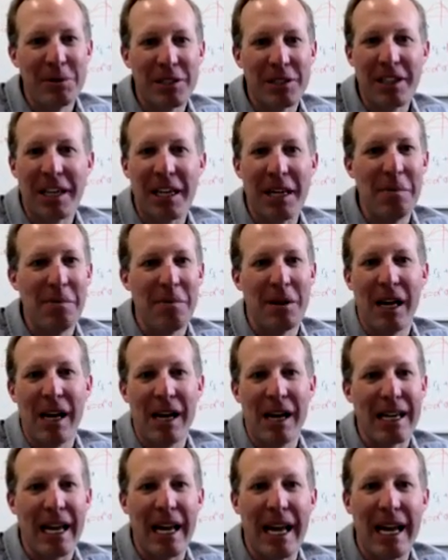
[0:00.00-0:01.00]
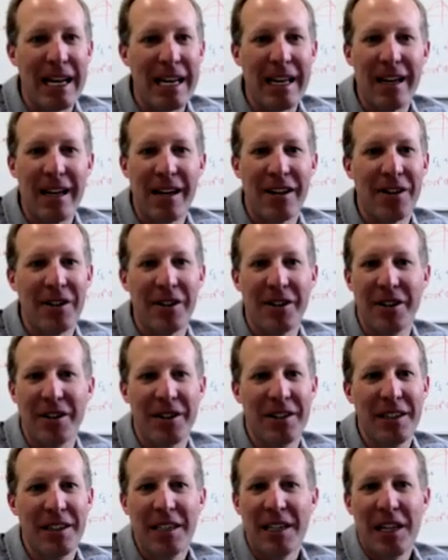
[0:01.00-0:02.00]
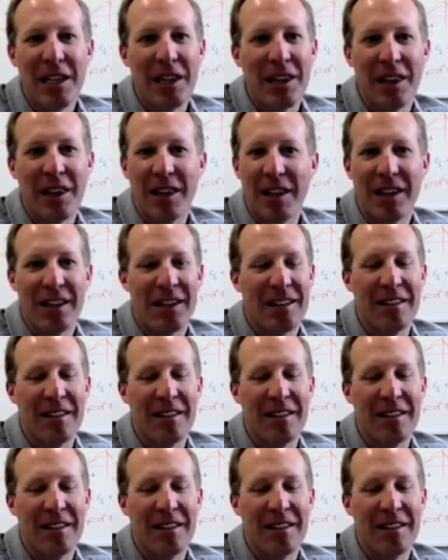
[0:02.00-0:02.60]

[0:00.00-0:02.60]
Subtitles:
scheme like any other. Yeah.